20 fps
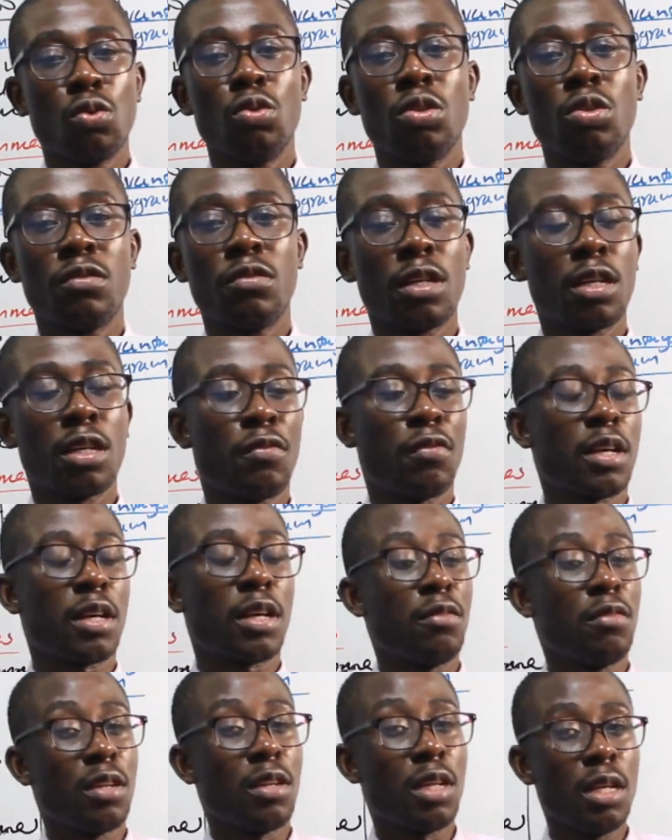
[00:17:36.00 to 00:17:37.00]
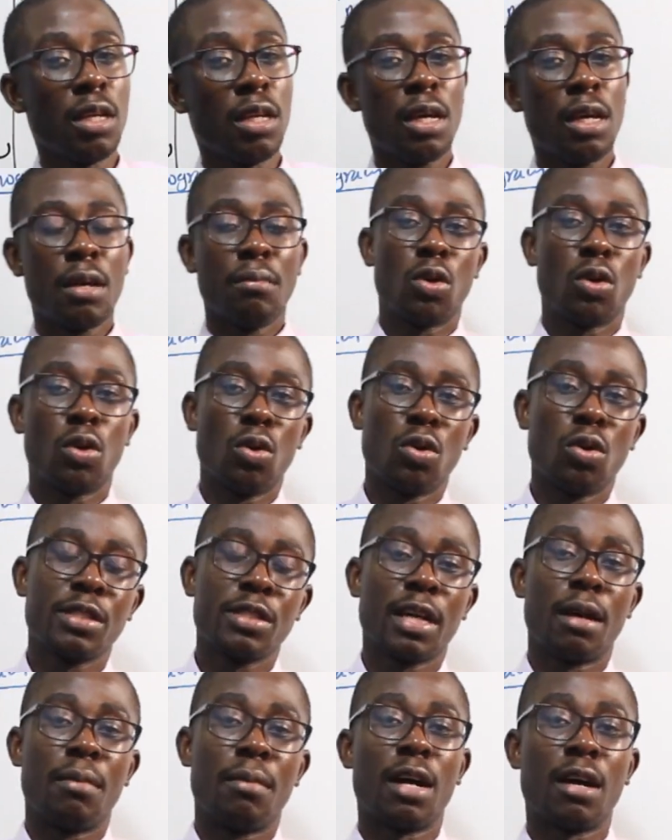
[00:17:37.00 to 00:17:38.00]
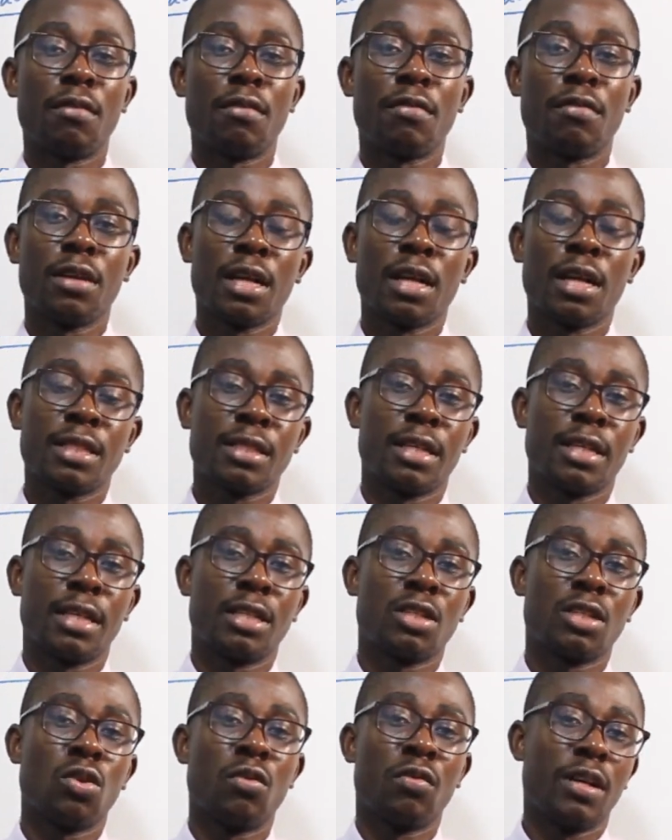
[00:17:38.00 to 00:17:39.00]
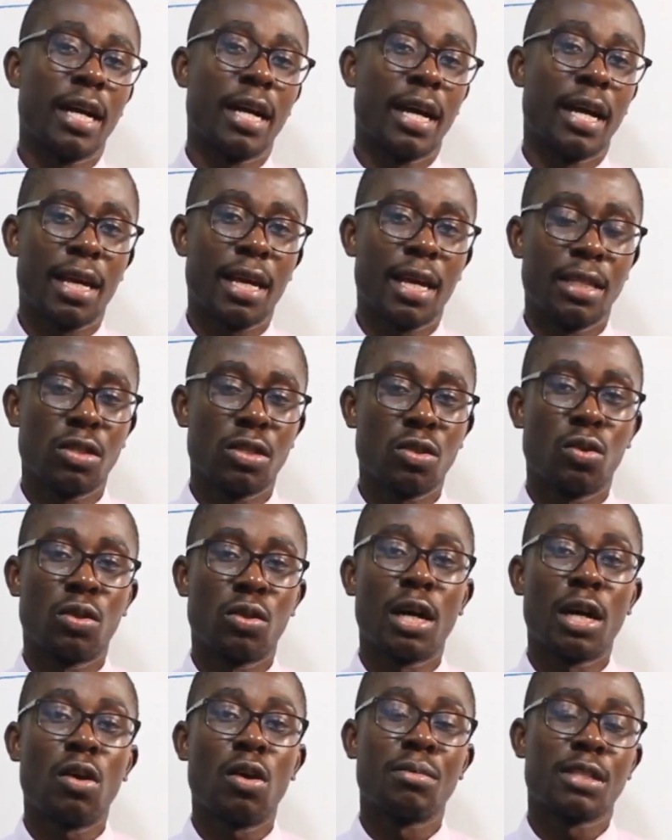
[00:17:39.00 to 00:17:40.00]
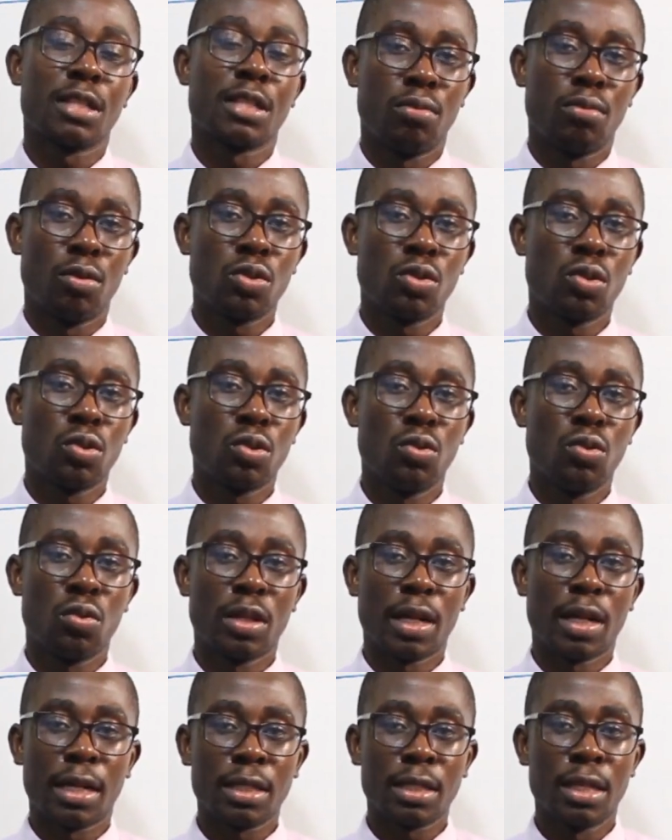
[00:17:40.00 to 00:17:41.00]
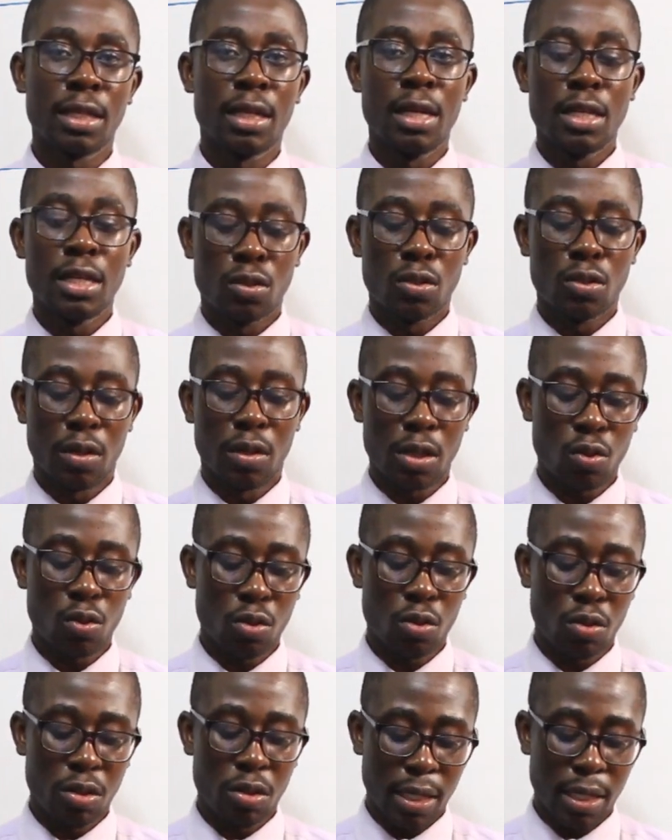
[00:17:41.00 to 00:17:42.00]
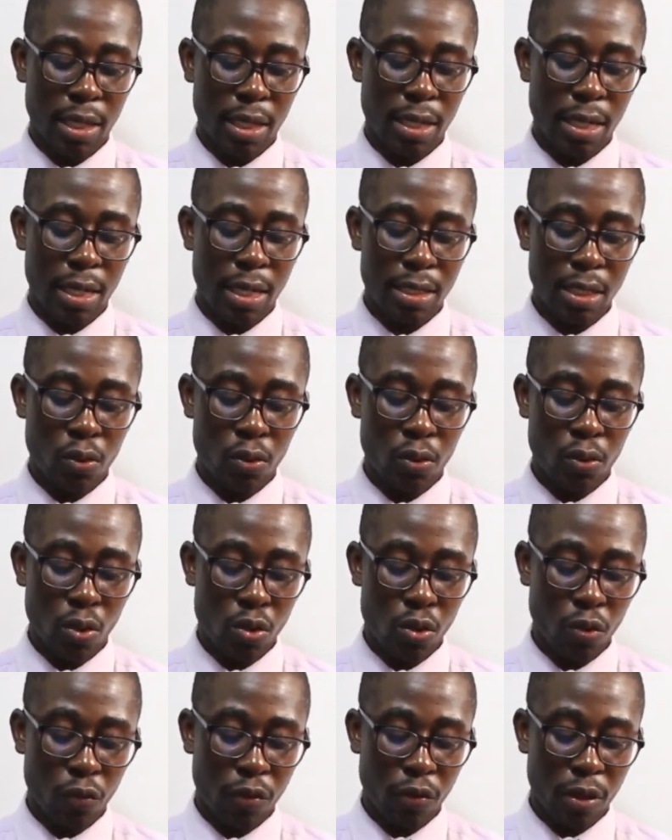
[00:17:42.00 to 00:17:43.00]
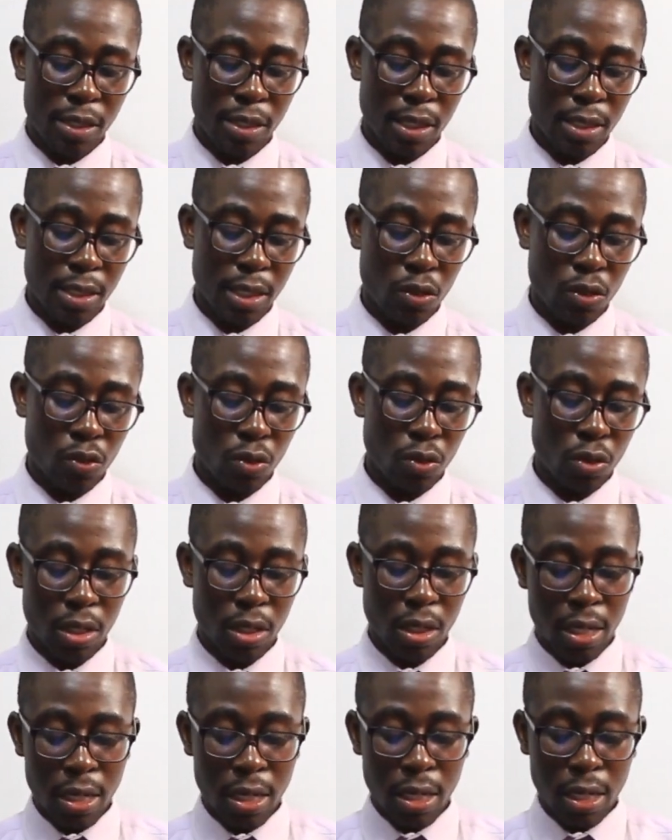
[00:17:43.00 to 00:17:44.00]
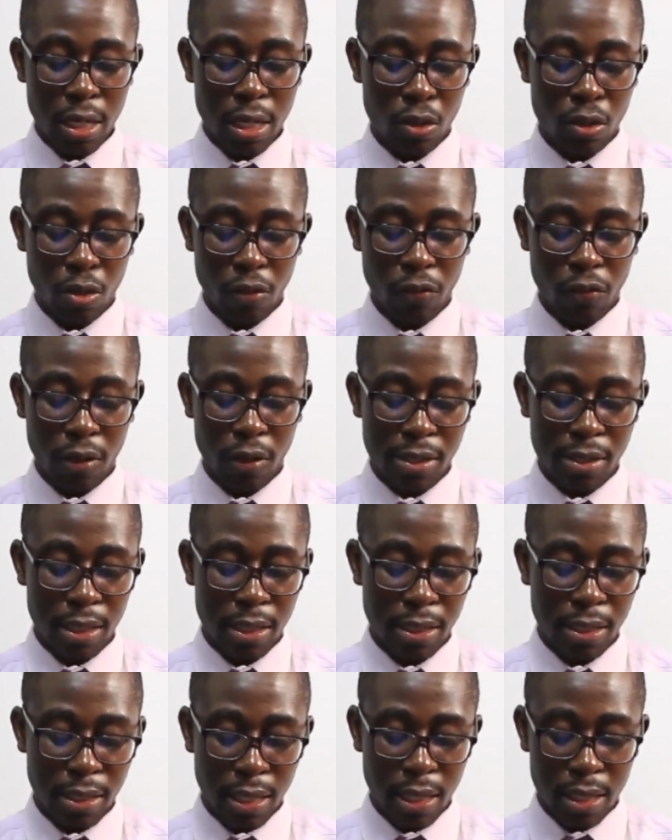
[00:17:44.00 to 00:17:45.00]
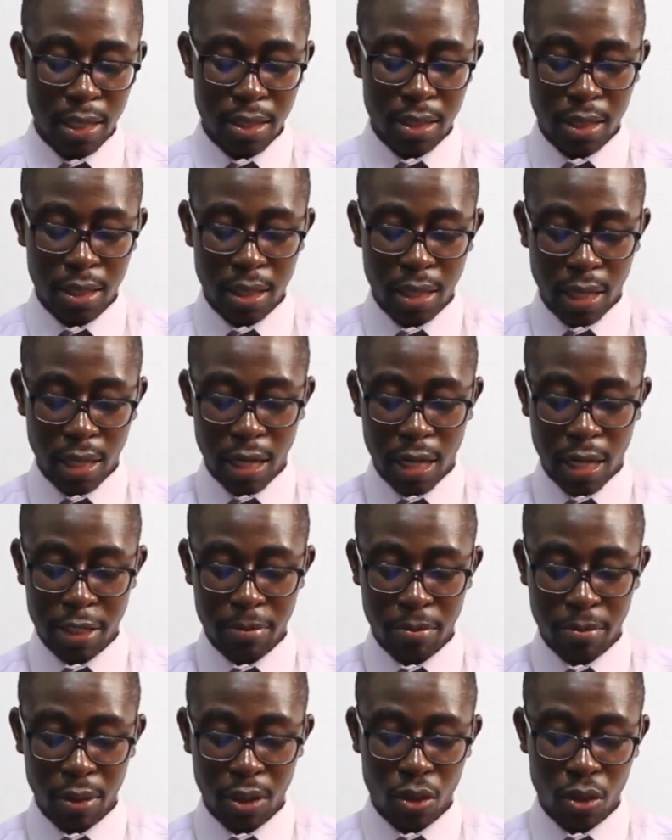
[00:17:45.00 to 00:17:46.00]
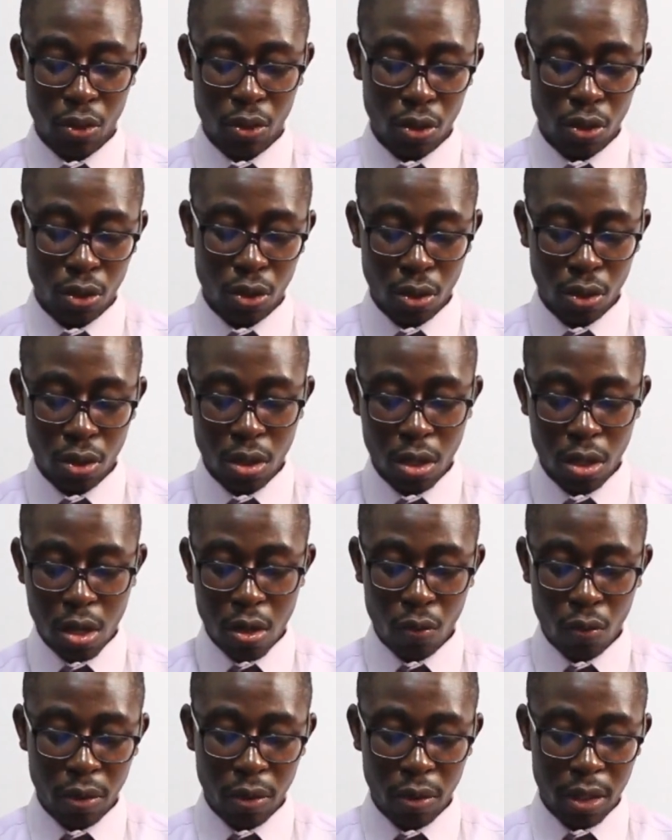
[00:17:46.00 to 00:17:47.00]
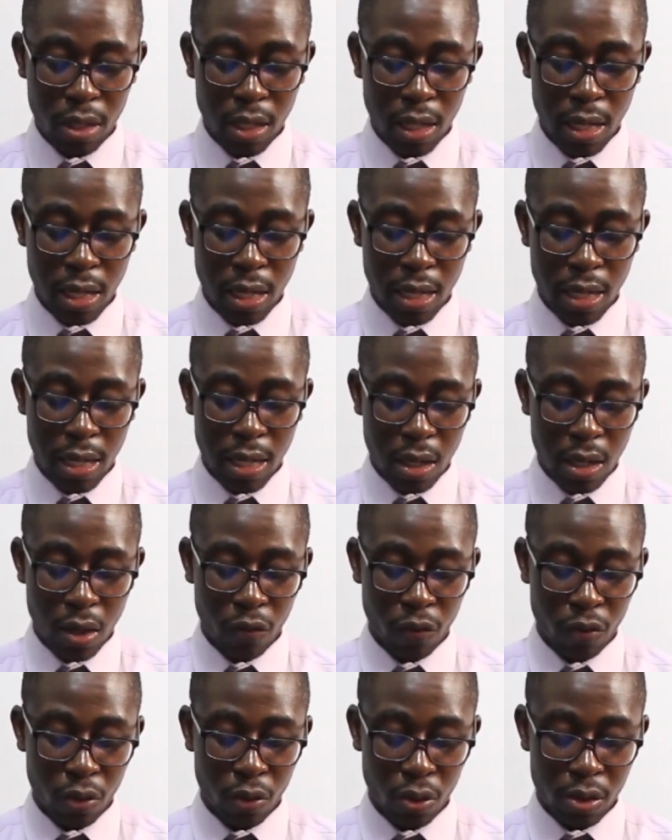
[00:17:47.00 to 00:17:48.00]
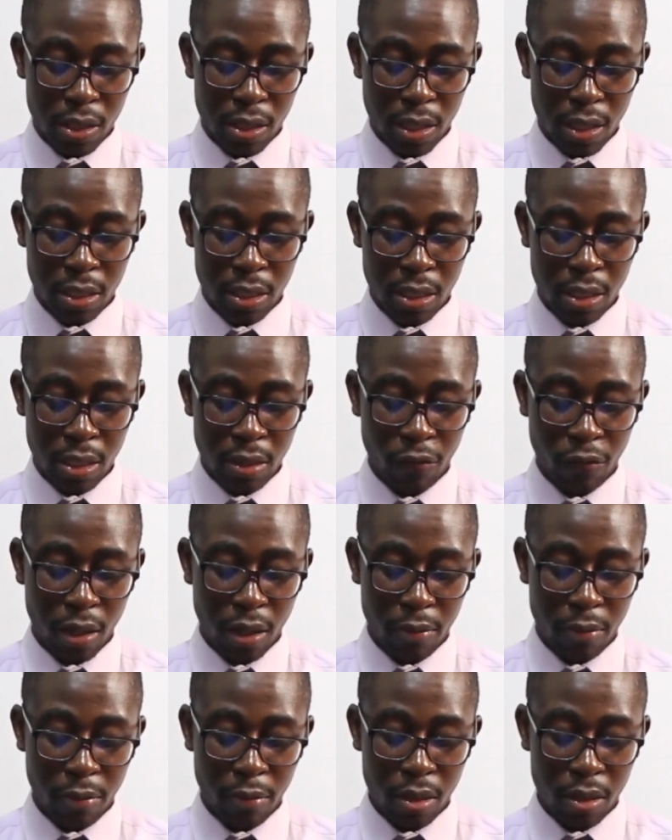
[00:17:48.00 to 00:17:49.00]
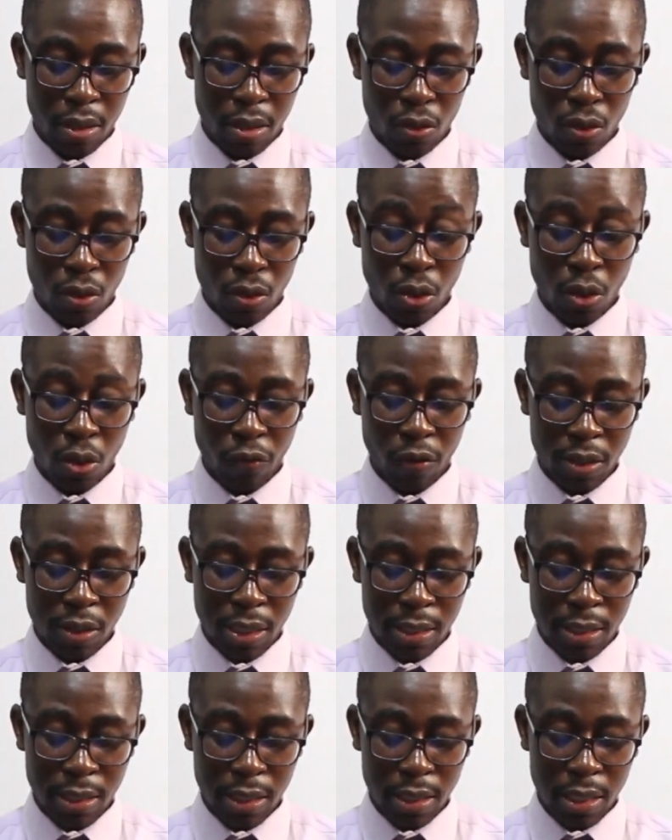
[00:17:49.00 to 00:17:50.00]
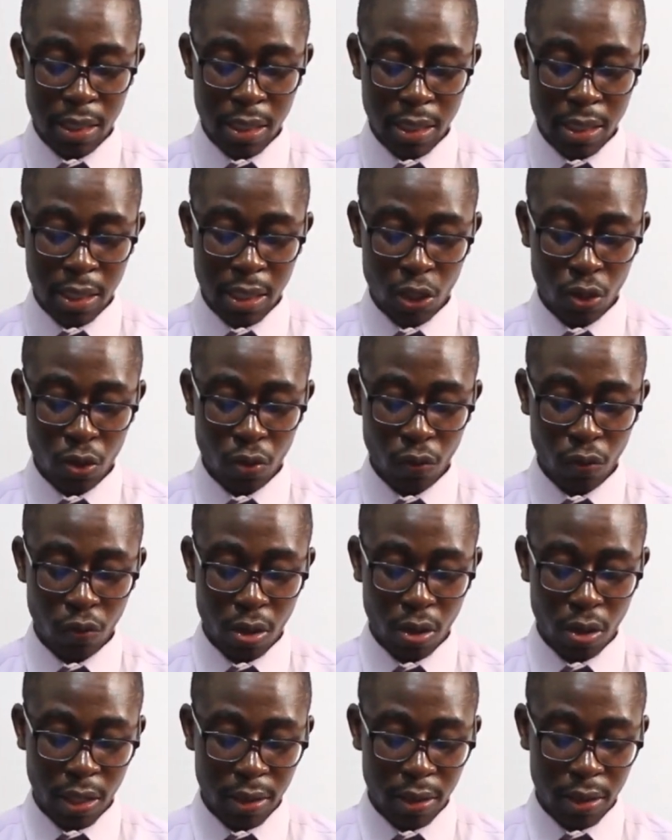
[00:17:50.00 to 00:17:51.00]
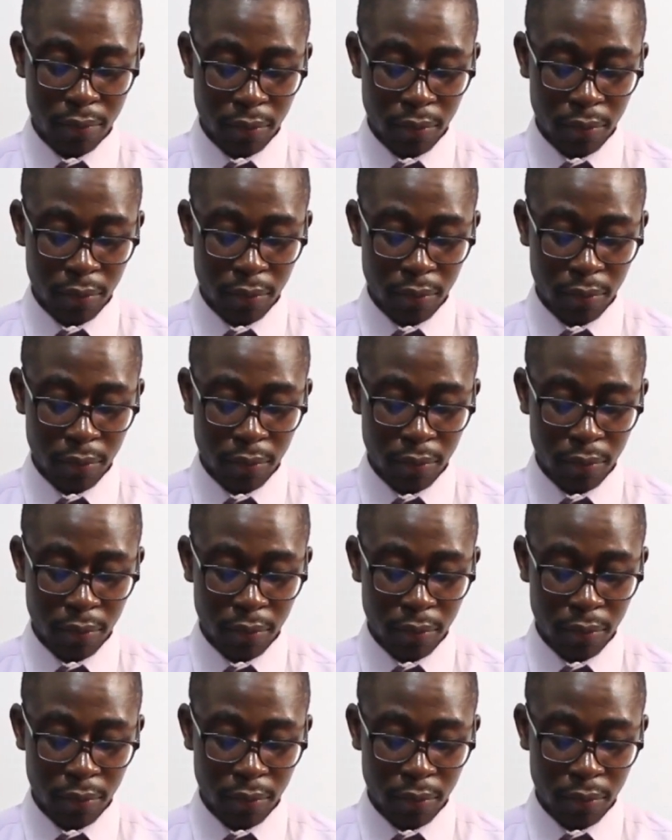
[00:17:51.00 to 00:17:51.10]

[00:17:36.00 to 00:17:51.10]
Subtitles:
it very effectively because I'm having set of guidelines on how I'm supposed to do that. So that one, you're saying that it will also facilitate what? It will facilitate the aspect to do with, of course, it is going to facilitate delegation of work.